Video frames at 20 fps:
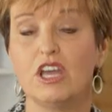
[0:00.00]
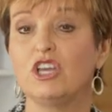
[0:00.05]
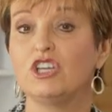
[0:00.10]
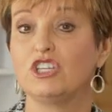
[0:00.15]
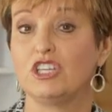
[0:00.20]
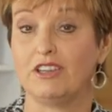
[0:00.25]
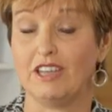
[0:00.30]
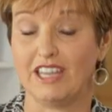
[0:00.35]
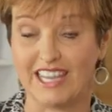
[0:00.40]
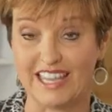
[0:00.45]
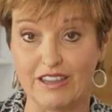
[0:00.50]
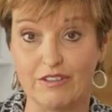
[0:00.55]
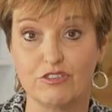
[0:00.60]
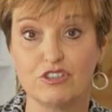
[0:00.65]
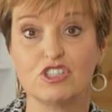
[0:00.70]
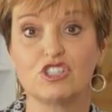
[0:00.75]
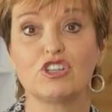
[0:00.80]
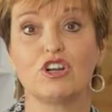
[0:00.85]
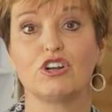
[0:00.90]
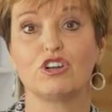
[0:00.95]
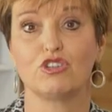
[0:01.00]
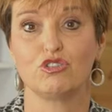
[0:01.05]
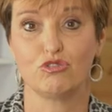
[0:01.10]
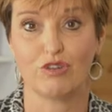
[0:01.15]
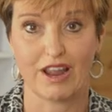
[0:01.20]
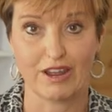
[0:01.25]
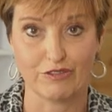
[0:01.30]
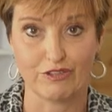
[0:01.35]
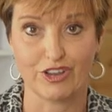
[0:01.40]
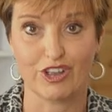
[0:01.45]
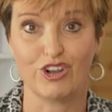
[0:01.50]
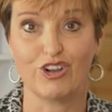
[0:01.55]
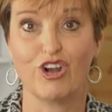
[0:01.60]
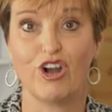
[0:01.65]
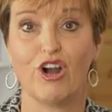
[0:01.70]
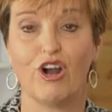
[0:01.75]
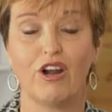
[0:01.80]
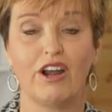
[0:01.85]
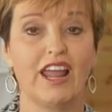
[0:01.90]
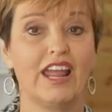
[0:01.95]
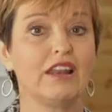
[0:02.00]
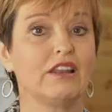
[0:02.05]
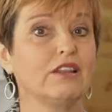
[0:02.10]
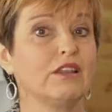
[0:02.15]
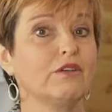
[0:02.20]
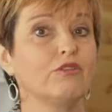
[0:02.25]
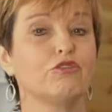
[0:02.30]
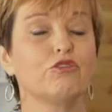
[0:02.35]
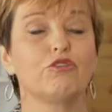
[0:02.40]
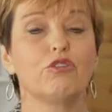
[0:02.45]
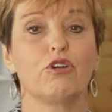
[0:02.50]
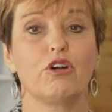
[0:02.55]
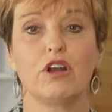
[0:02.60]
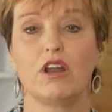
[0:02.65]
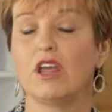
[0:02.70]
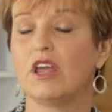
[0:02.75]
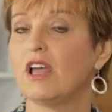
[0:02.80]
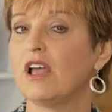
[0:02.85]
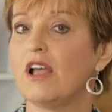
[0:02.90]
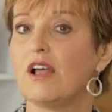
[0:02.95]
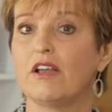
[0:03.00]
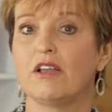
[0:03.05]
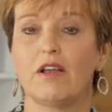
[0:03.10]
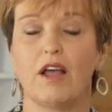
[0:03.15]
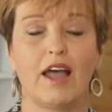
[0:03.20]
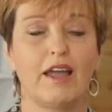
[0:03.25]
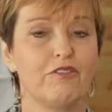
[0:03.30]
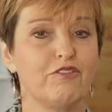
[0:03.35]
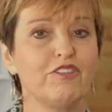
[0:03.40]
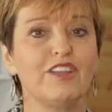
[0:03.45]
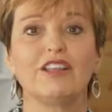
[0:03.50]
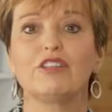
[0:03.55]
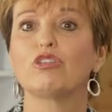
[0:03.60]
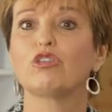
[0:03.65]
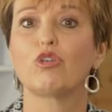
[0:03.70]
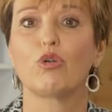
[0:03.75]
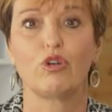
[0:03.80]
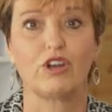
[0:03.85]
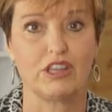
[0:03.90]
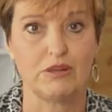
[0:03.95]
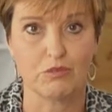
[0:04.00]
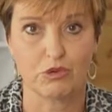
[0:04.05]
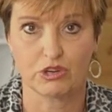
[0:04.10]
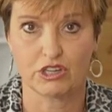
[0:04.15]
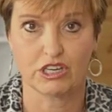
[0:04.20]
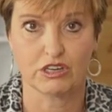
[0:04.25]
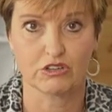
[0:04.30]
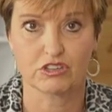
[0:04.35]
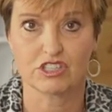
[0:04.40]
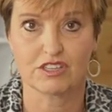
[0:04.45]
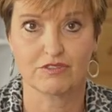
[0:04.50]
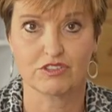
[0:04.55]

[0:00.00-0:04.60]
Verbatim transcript: she even started driving a car and lived for, I think, 30 more years.